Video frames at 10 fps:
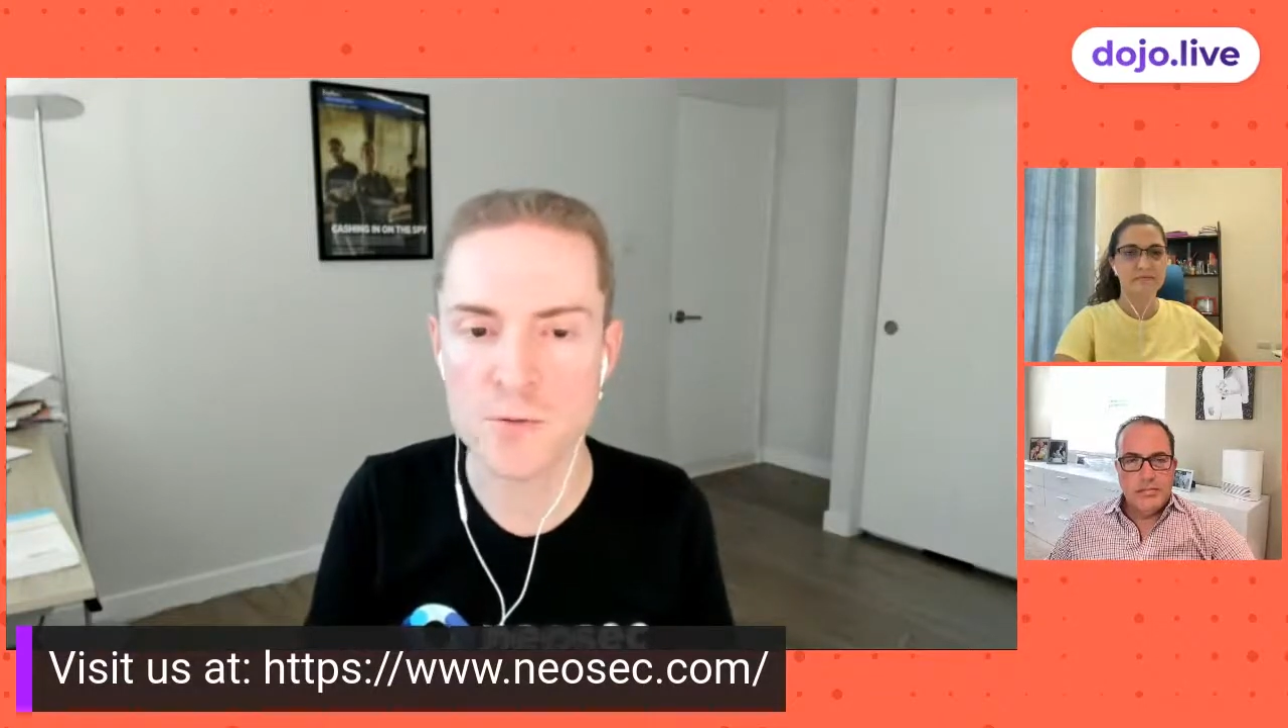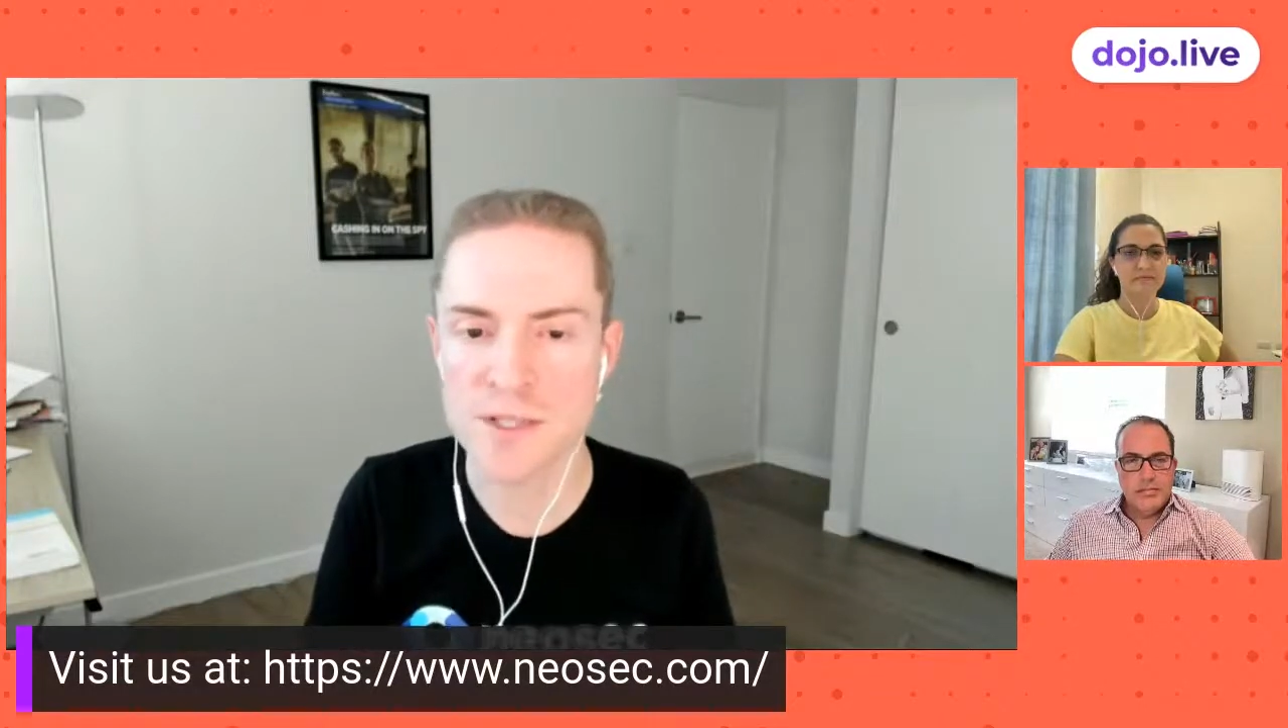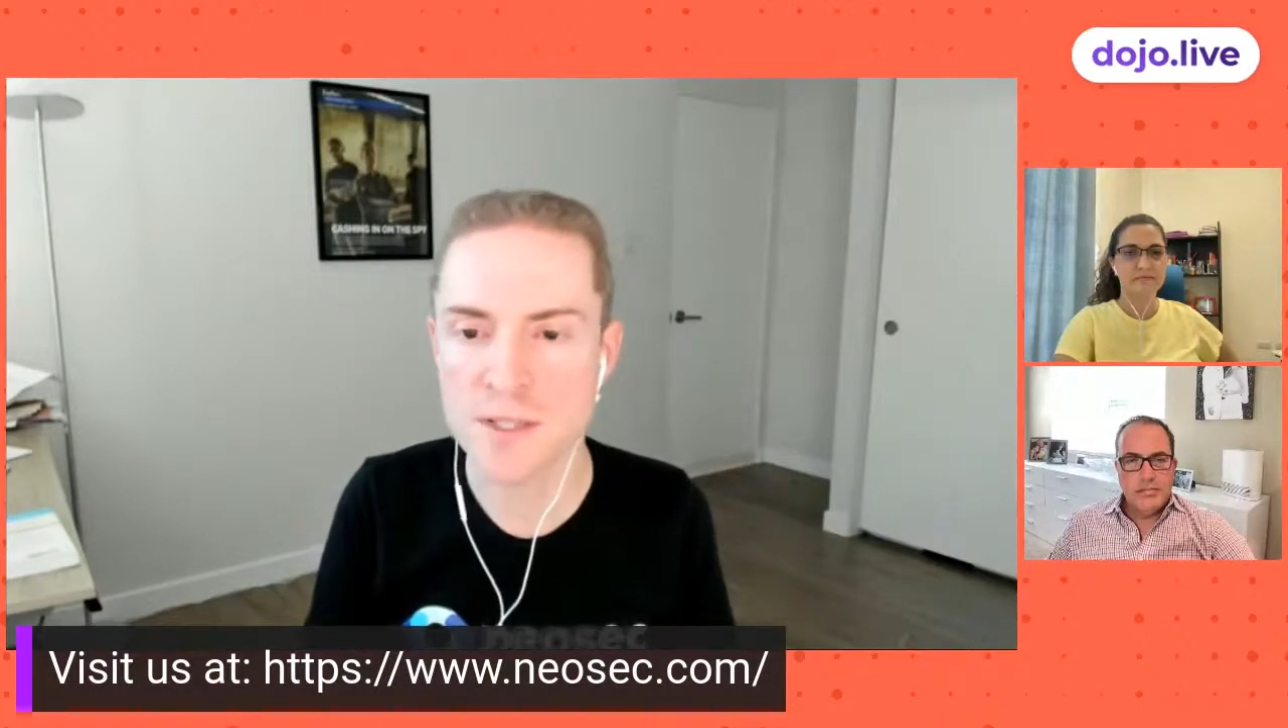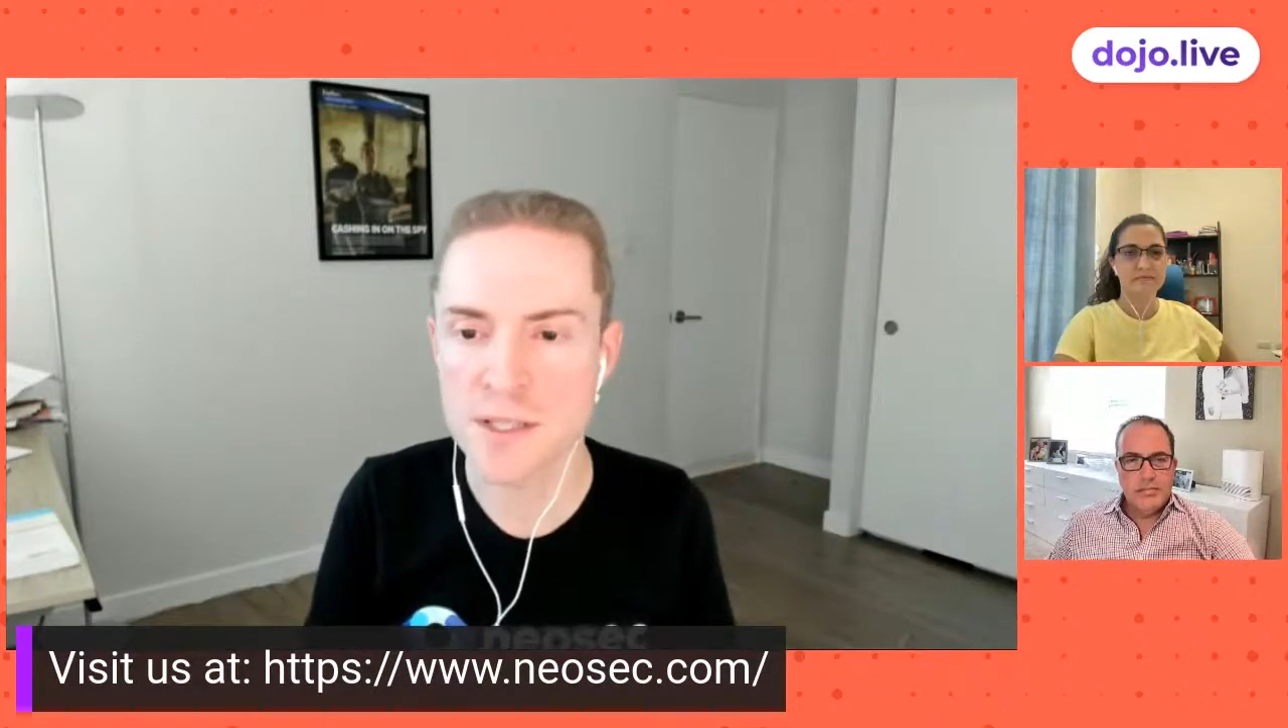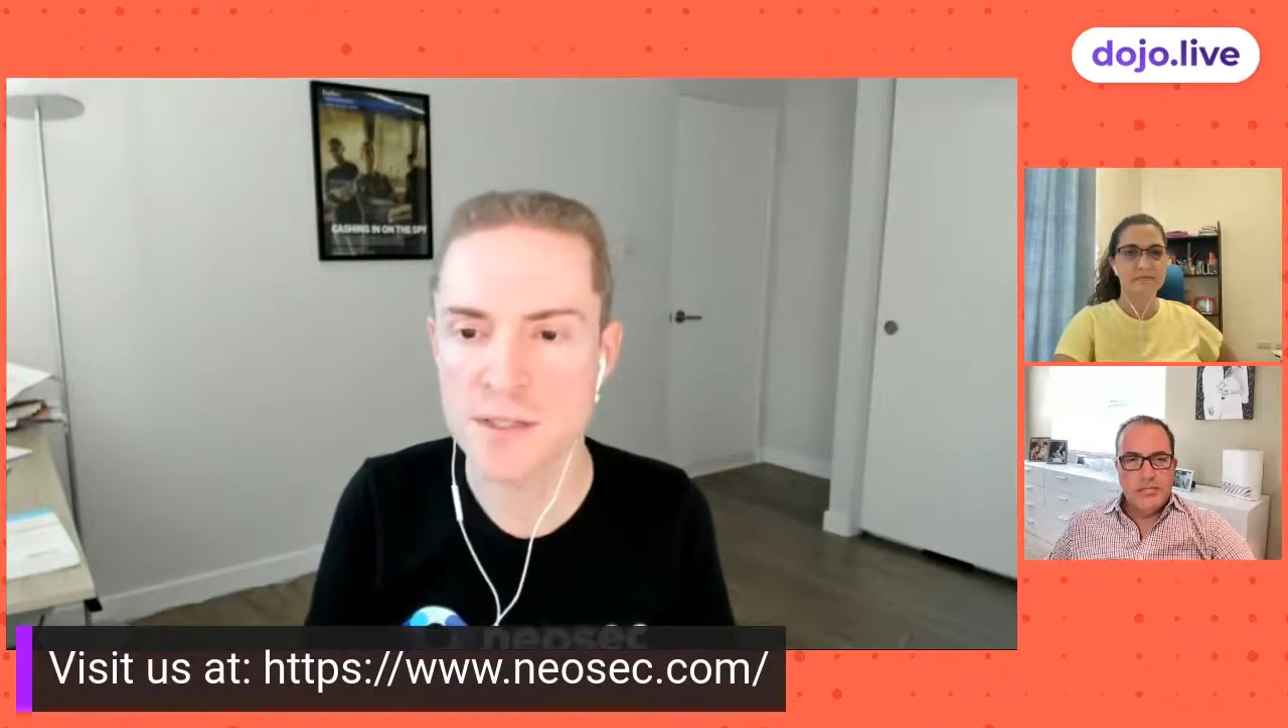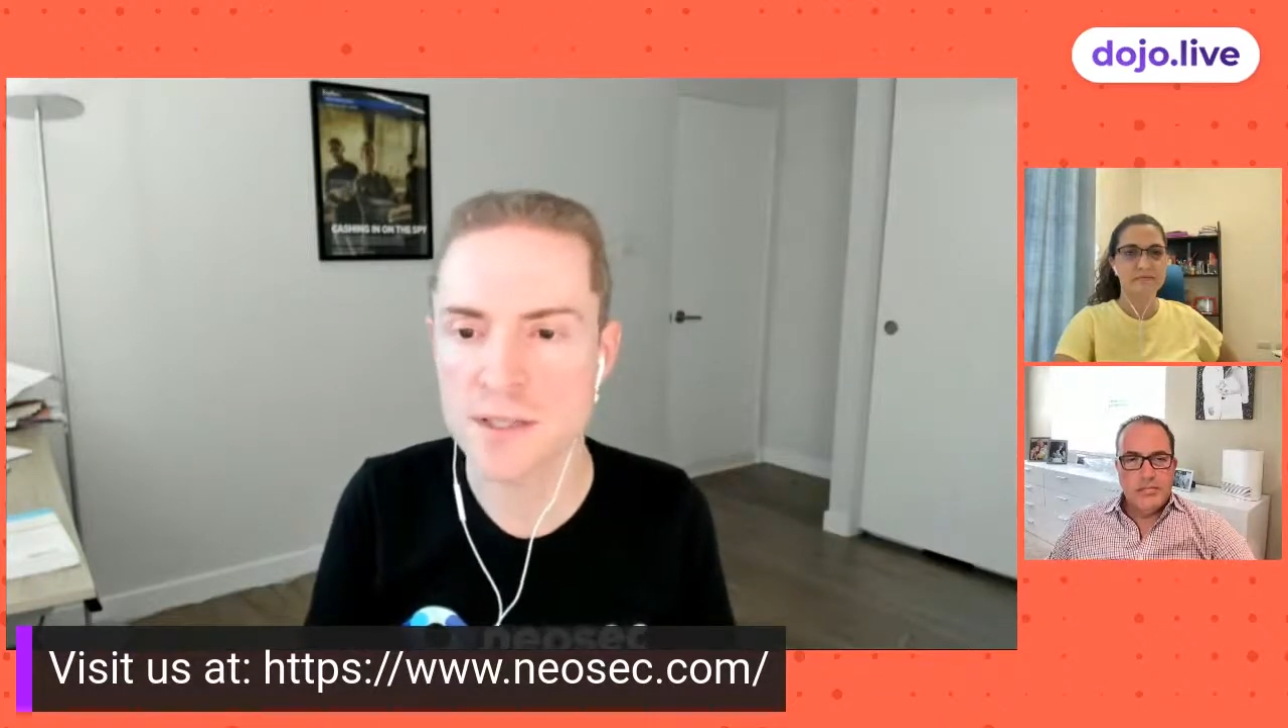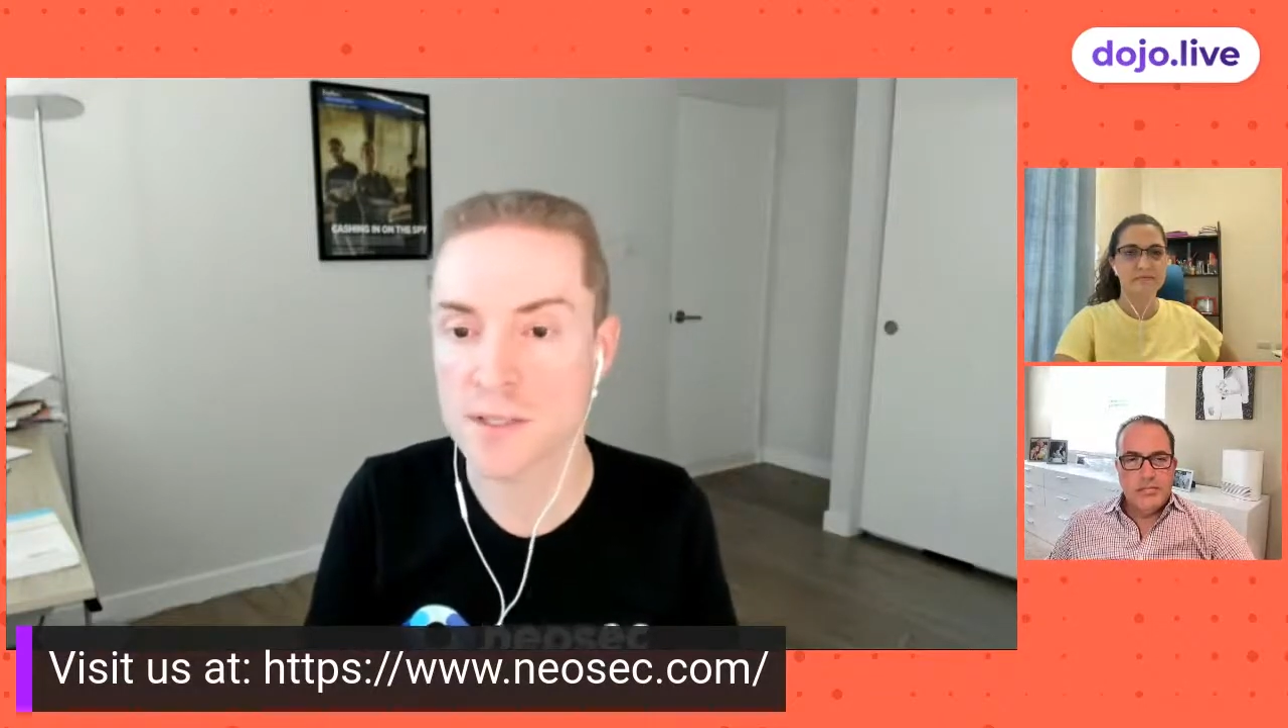is